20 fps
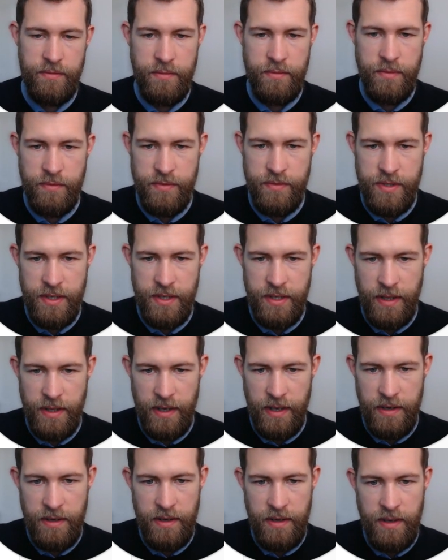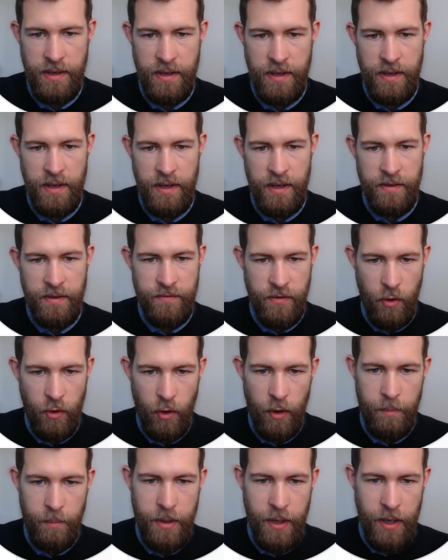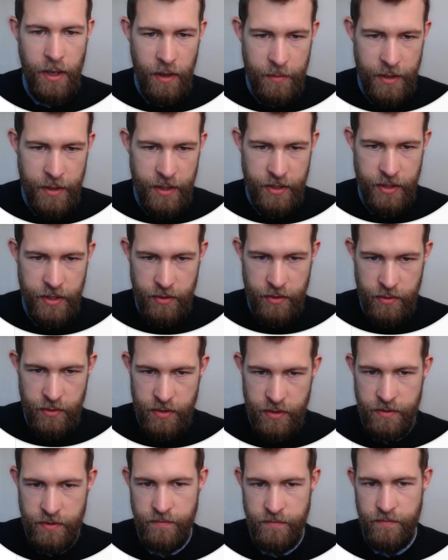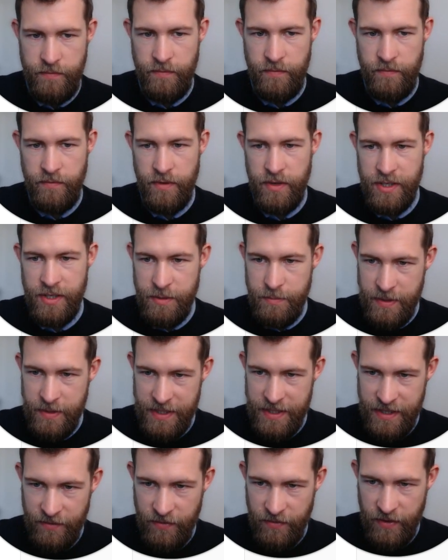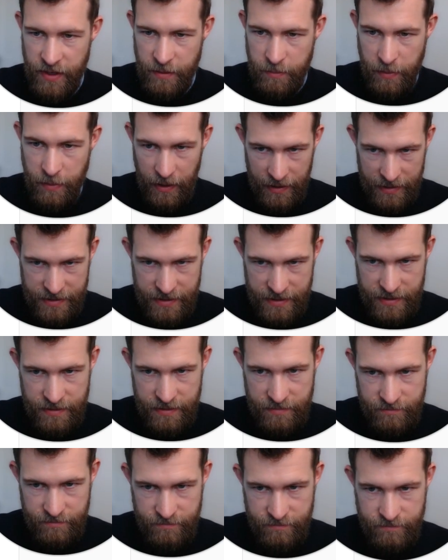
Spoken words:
We've seen that, for permanent use for a specific place.